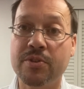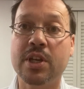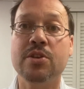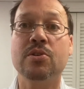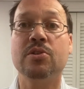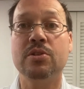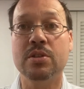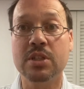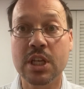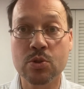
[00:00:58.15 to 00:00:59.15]
it, your
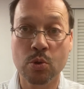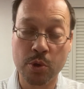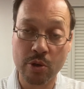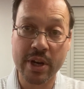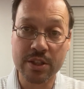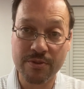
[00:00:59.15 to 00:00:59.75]
disease will progress